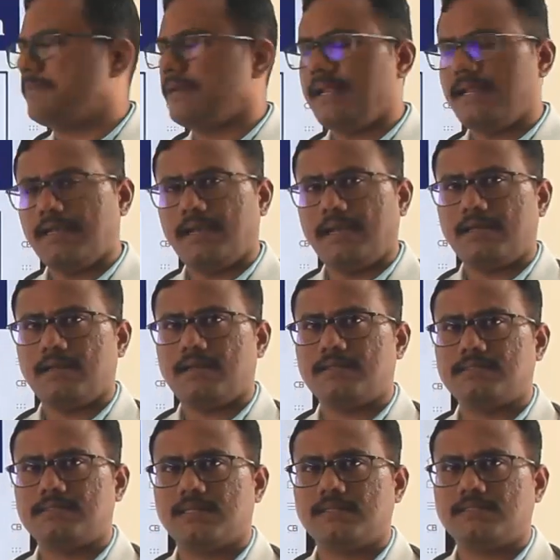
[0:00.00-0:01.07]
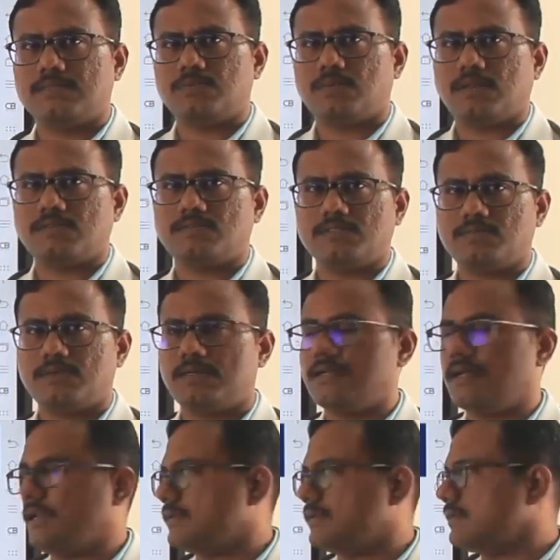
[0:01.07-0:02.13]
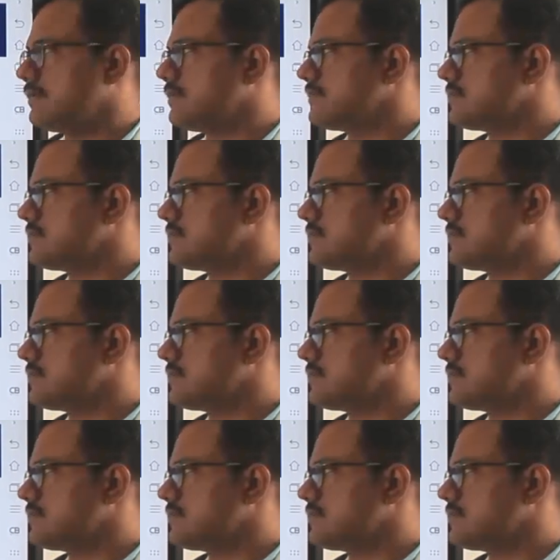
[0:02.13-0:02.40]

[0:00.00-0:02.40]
preclinical research works which were done.